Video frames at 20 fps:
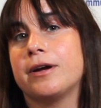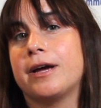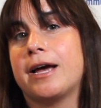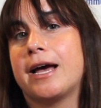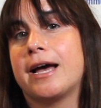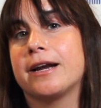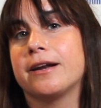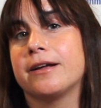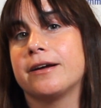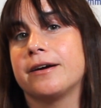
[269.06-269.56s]

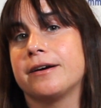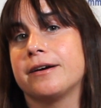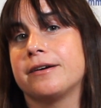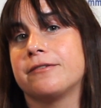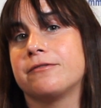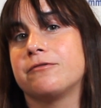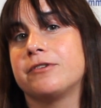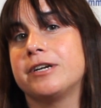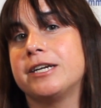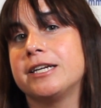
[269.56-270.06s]
had a
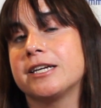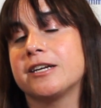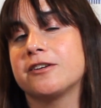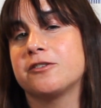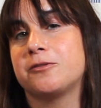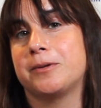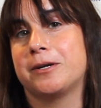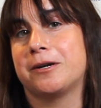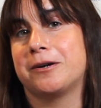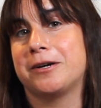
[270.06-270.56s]
reading
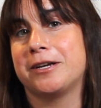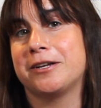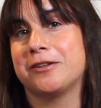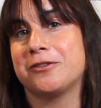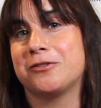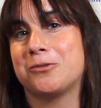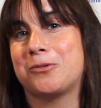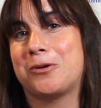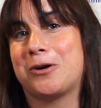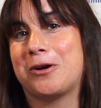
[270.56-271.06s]

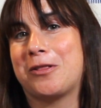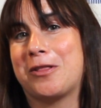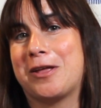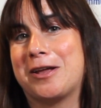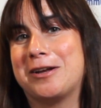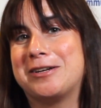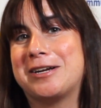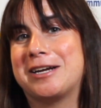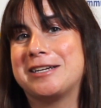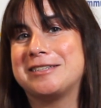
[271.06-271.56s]
experience where
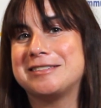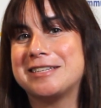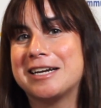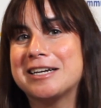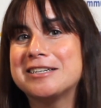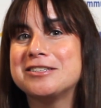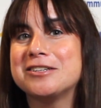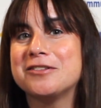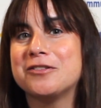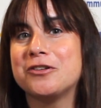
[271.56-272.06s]
they
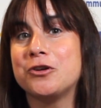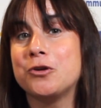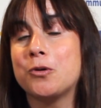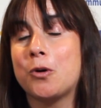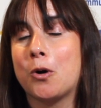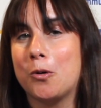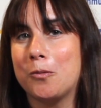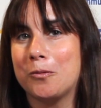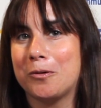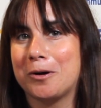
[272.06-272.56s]
dissected the
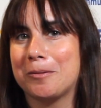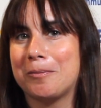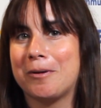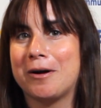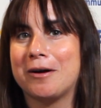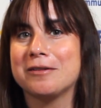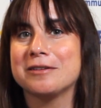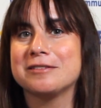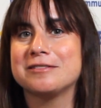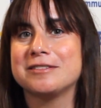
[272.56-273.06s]
new homework
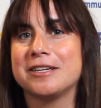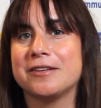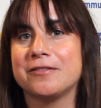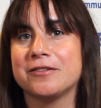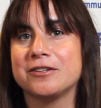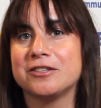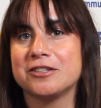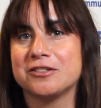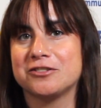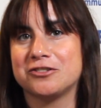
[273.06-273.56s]
policy in
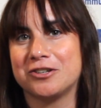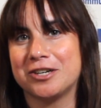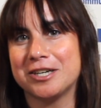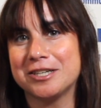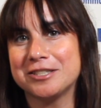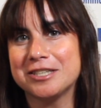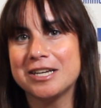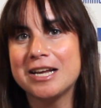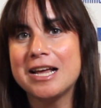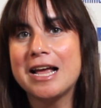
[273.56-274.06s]
the
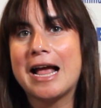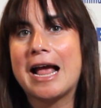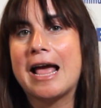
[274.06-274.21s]
district,